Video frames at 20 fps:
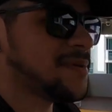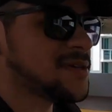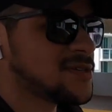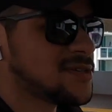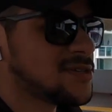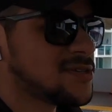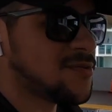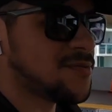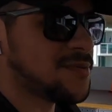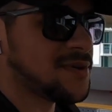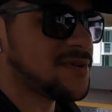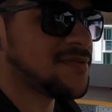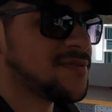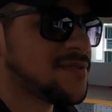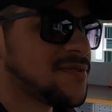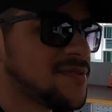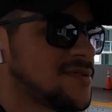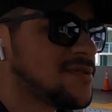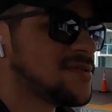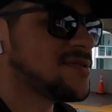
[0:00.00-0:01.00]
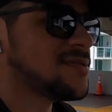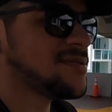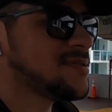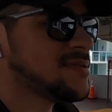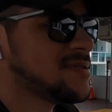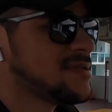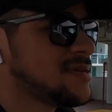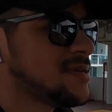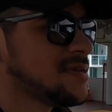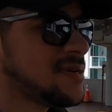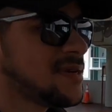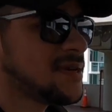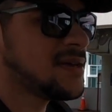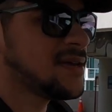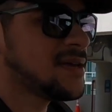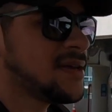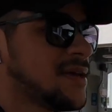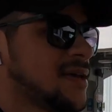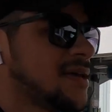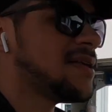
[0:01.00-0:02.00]
is so beautiful.
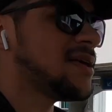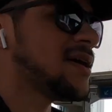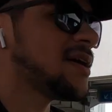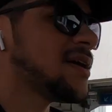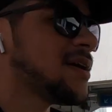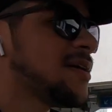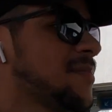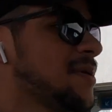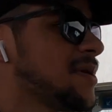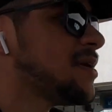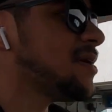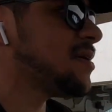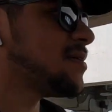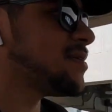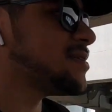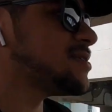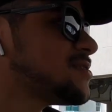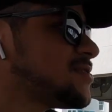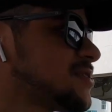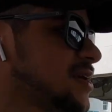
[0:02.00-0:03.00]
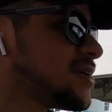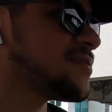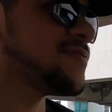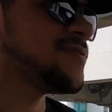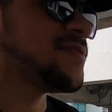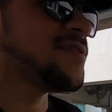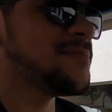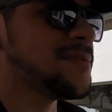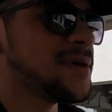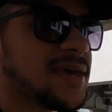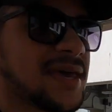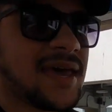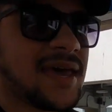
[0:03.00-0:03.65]
I like coming here and just like filming